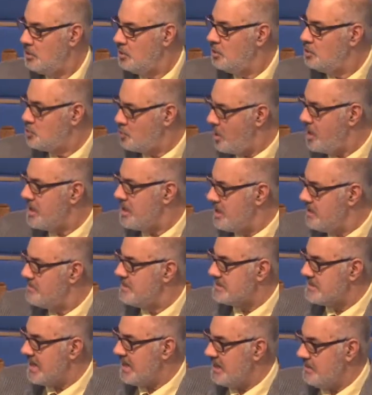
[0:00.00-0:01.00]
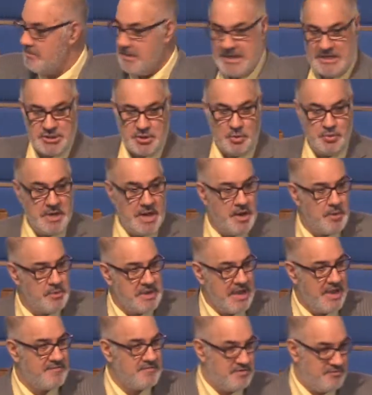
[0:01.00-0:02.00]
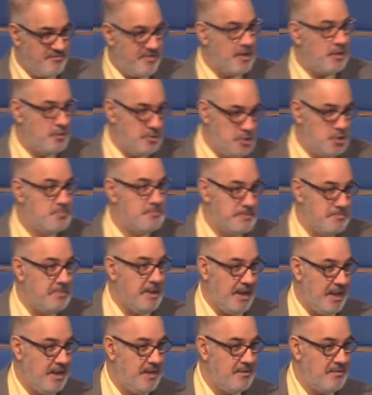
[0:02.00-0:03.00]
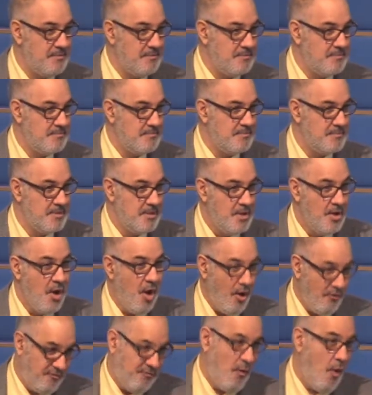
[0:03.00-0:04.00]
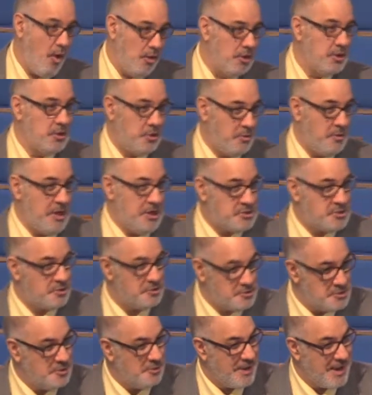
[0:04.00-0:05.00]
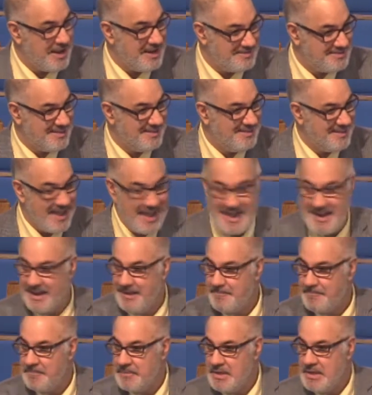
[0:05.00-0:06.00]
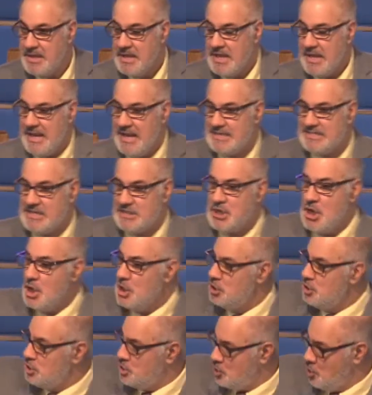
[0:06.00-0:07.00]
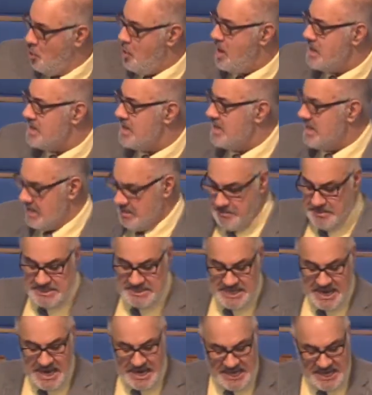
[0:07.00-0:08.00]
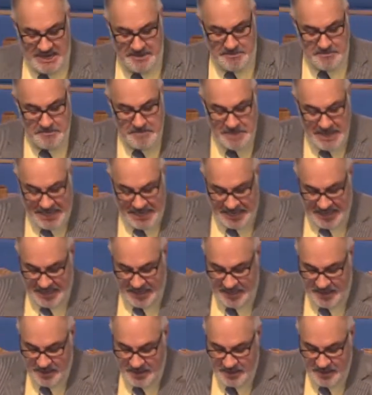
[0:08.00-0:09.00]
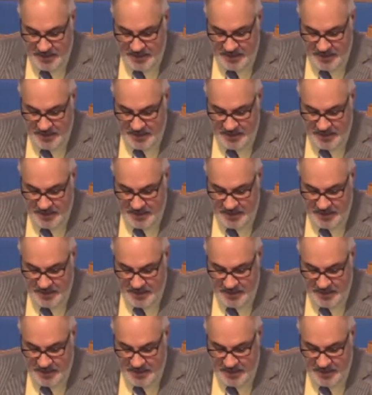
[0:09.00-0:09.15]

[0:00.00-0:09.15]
Join in imitating me. So now we have a fellow human being, a fallen creature, too, at it. He says, join in imitating me.